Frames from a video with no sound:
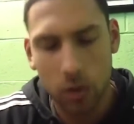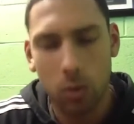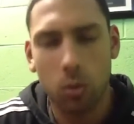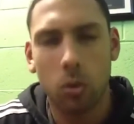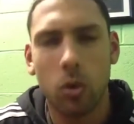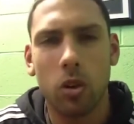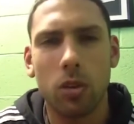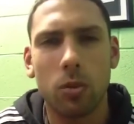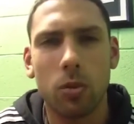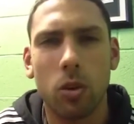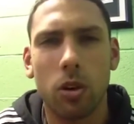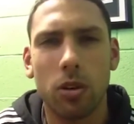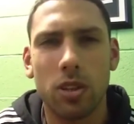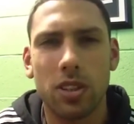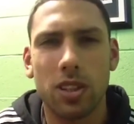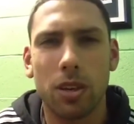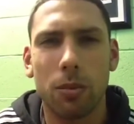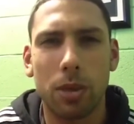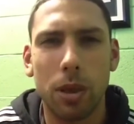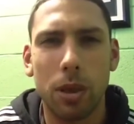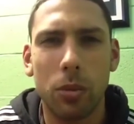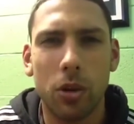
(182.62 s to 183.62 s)
what
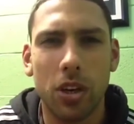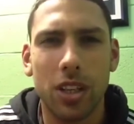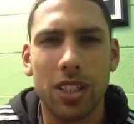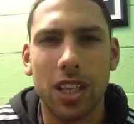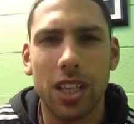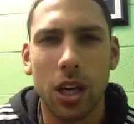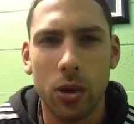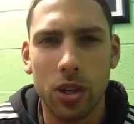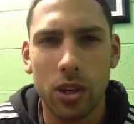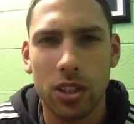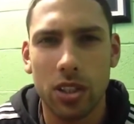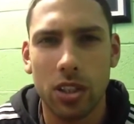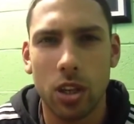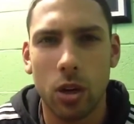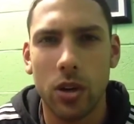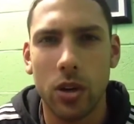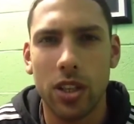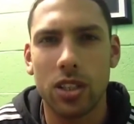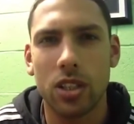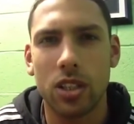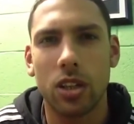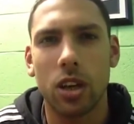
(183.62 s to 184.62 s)
some people can tell you to do
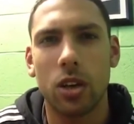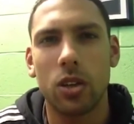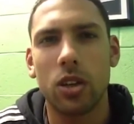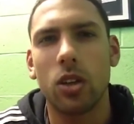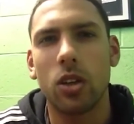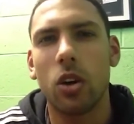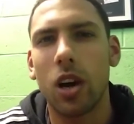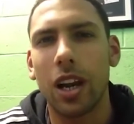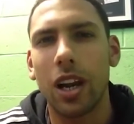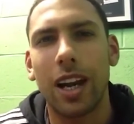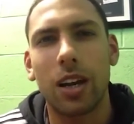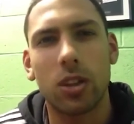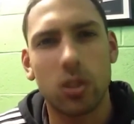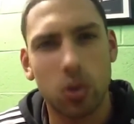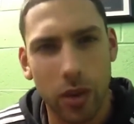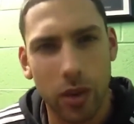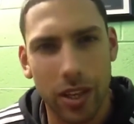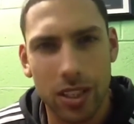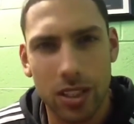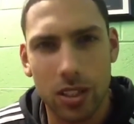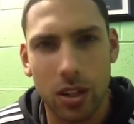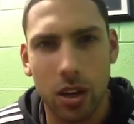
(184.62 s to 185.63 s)
is, you know, you're not allowed
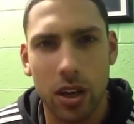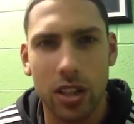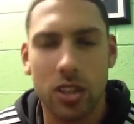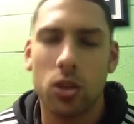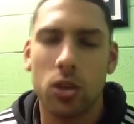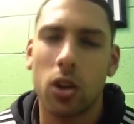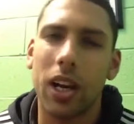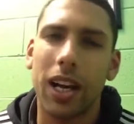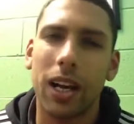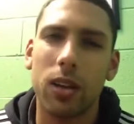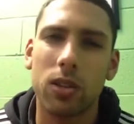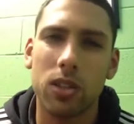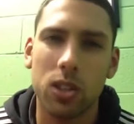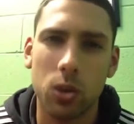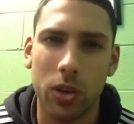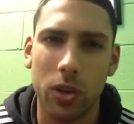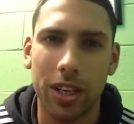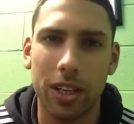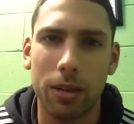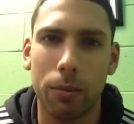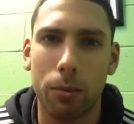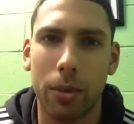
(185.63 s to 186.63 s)
to exercise, you're not allowed to do
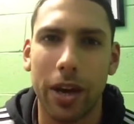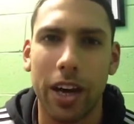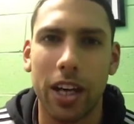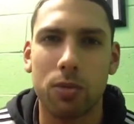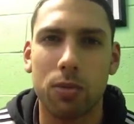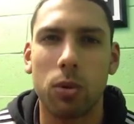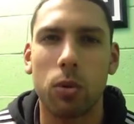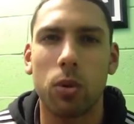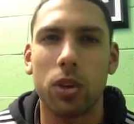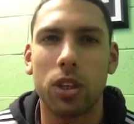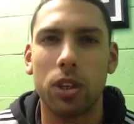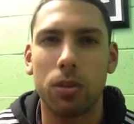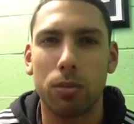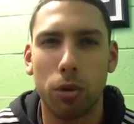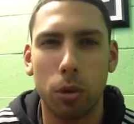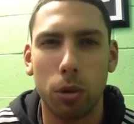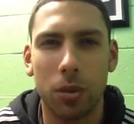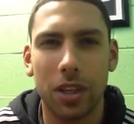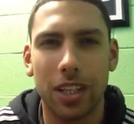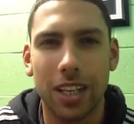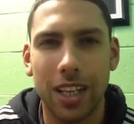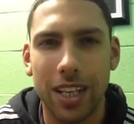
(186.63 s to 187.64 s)
any impacts, but what you
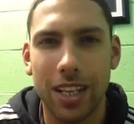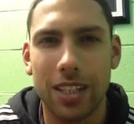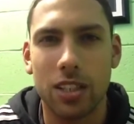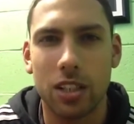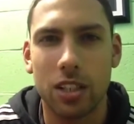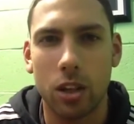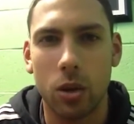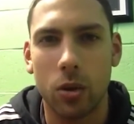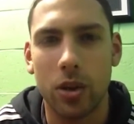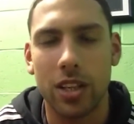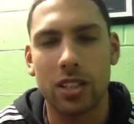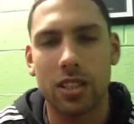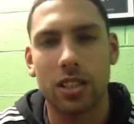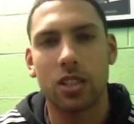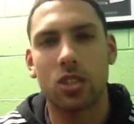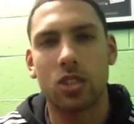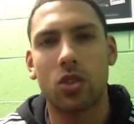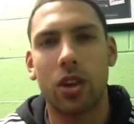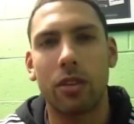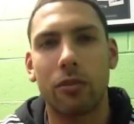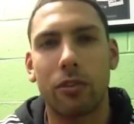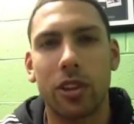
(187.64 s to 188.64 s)
probably need to do is
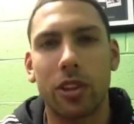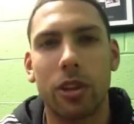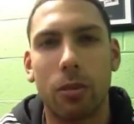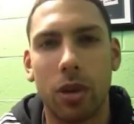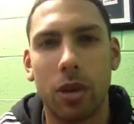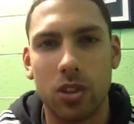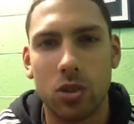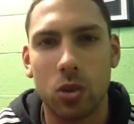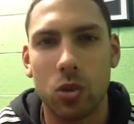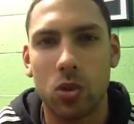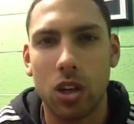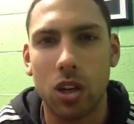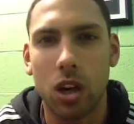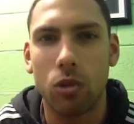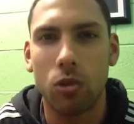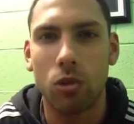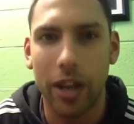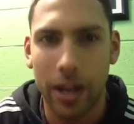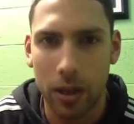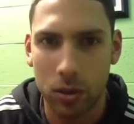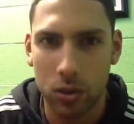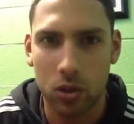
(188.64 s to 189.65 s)
strengthen the muscles
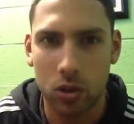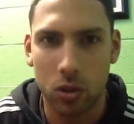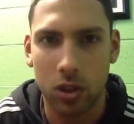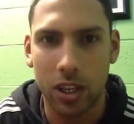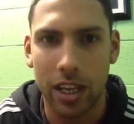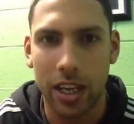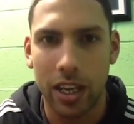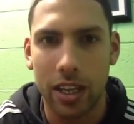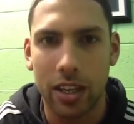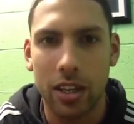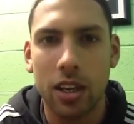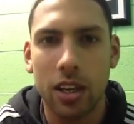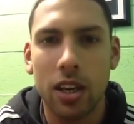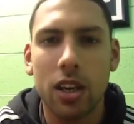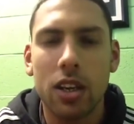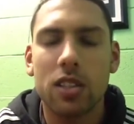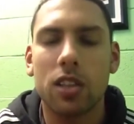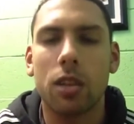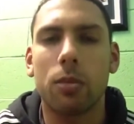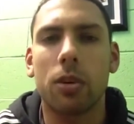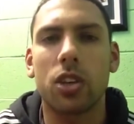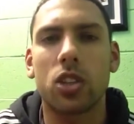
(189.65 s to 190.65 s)
around your knee.
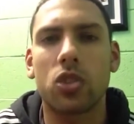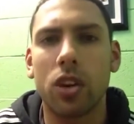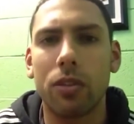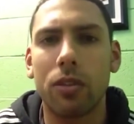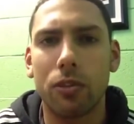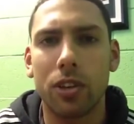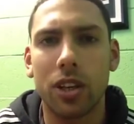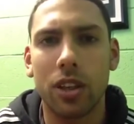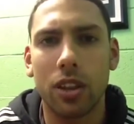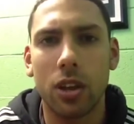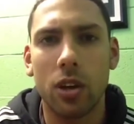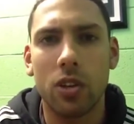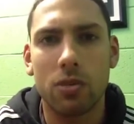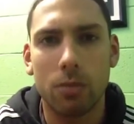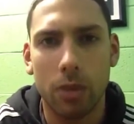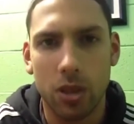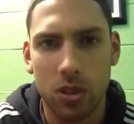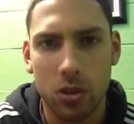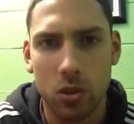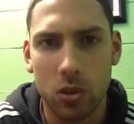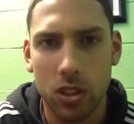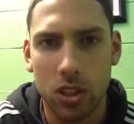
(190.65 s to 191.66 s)
So by strengthening those
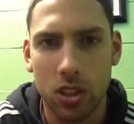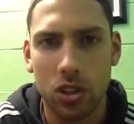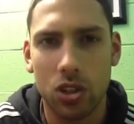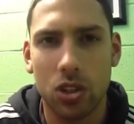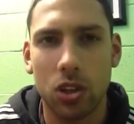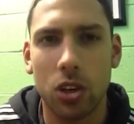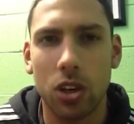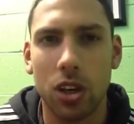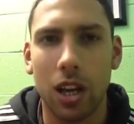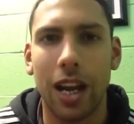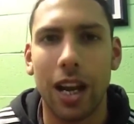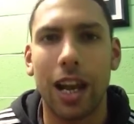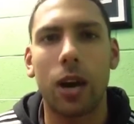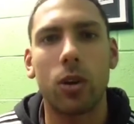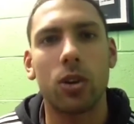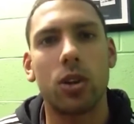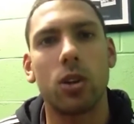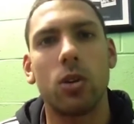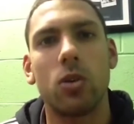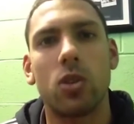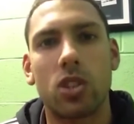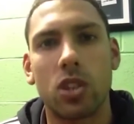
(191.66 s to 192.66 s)
muscles, it should allow
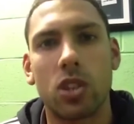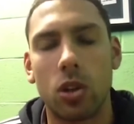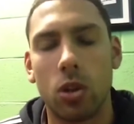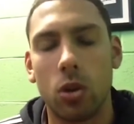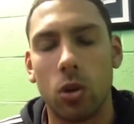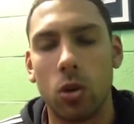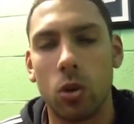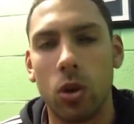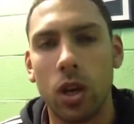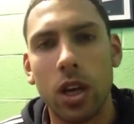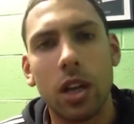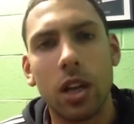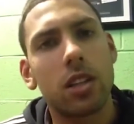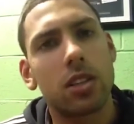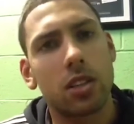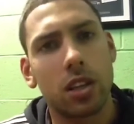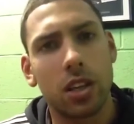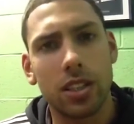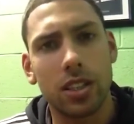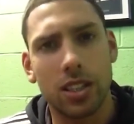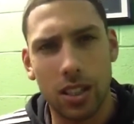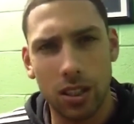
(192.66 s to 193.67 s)
you to
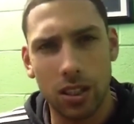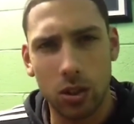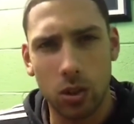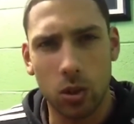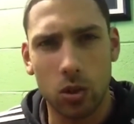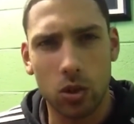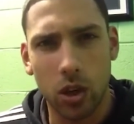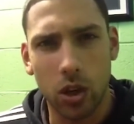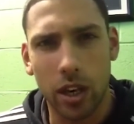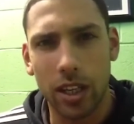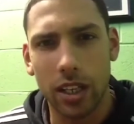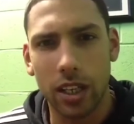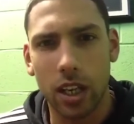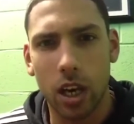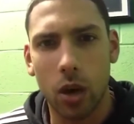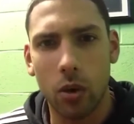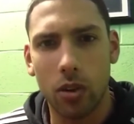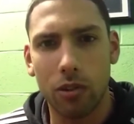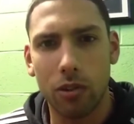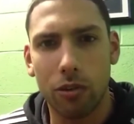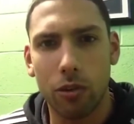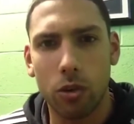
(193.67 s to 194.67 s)
continue your training
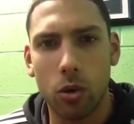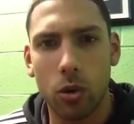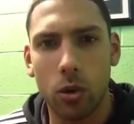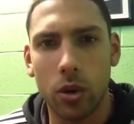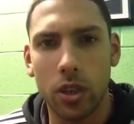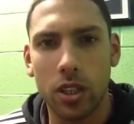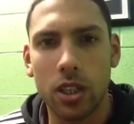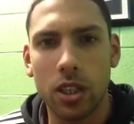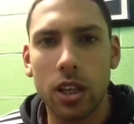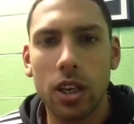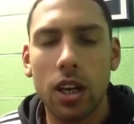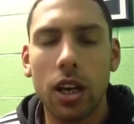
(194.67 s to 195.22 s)
going forward.